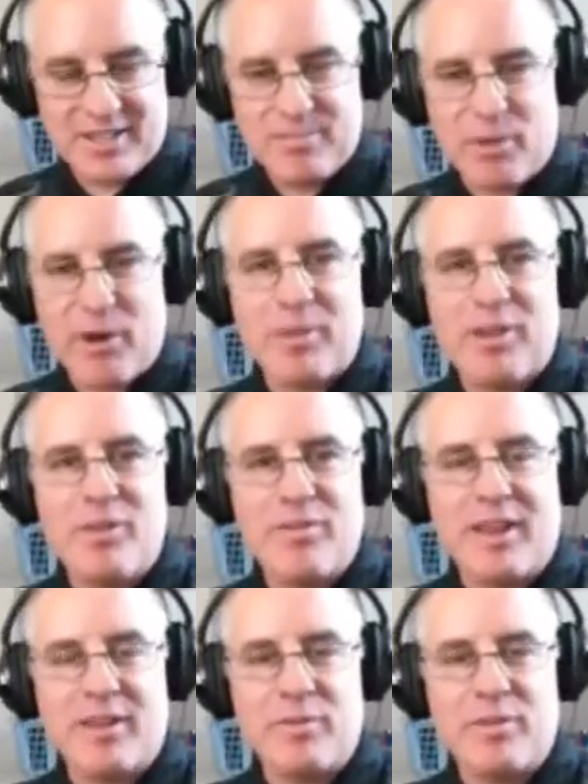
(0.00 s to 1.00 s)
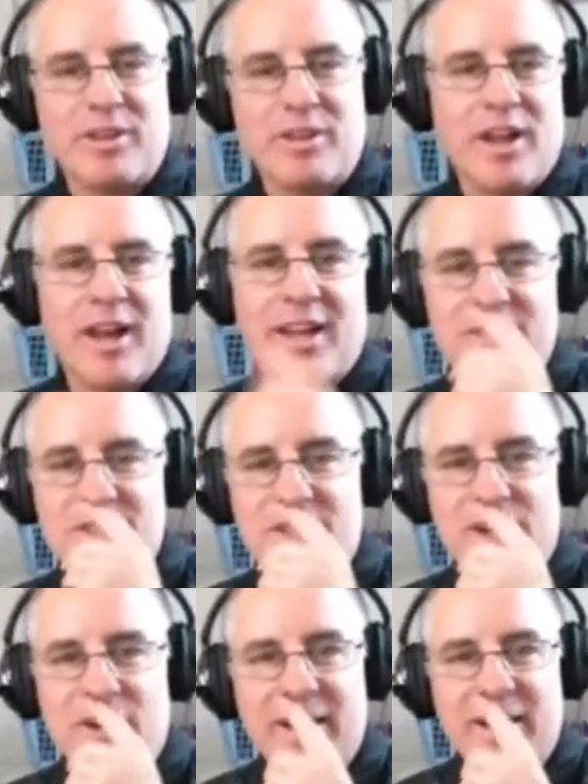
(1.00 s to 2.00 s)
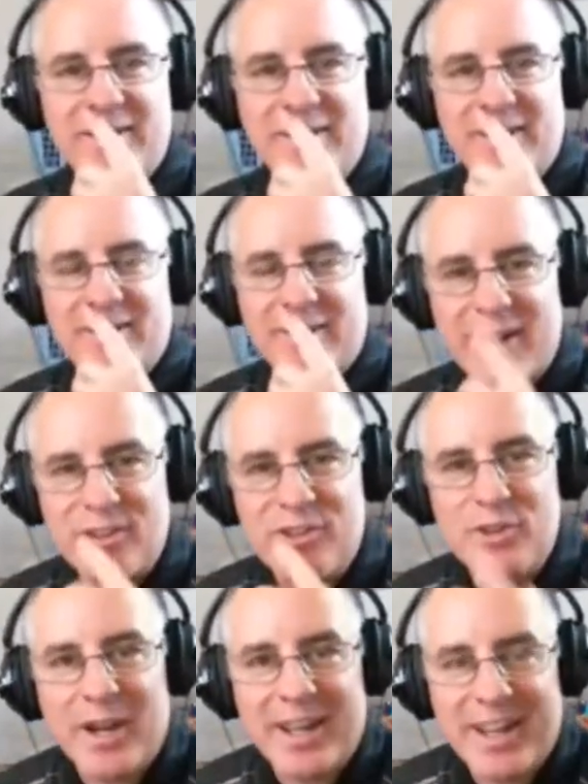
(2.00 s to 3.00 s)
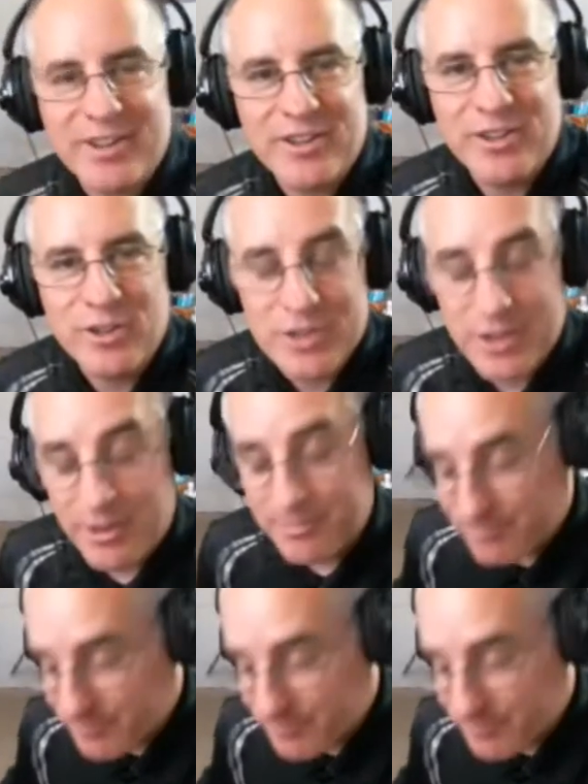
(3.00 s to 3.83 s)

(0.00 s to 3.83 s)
We got this barbecue thing with a client, so I, got to do what I got to do.